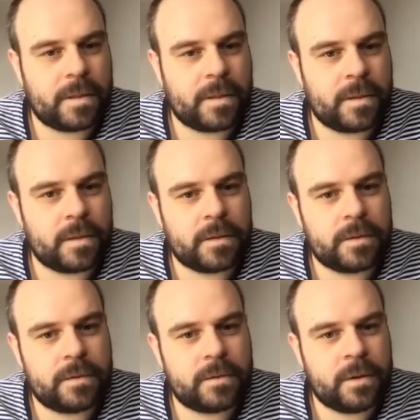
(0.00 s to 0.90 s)

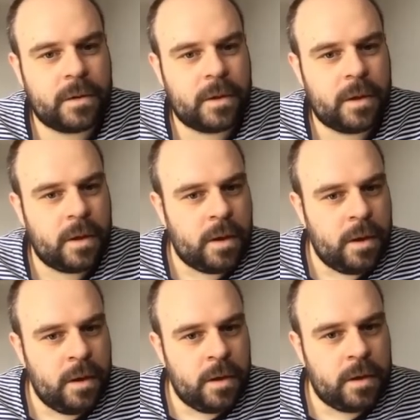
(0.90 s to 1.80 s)

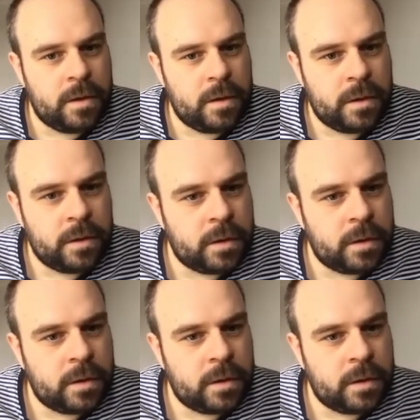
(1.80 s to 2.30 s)
The person shown says nothing.